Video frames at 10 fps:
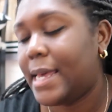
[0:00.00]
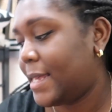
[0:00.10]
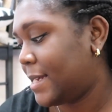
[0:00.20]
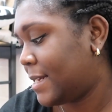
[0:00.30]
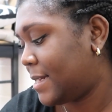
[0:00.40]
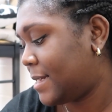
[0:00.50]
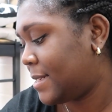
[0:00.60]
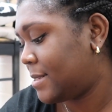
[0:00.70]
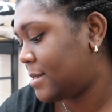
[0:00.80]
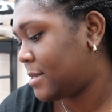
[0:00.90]

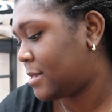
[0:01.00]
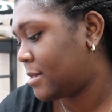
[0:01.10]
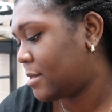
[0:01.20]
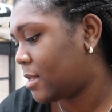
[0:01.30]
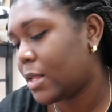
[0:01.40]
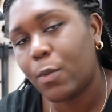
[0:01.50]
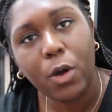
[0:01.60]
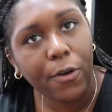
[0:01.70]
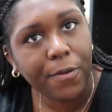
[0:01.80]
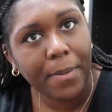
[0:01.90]
and then we'll
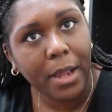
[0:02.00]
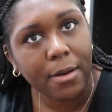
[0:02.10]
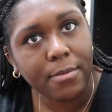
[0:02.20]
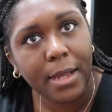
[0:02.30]
go from there.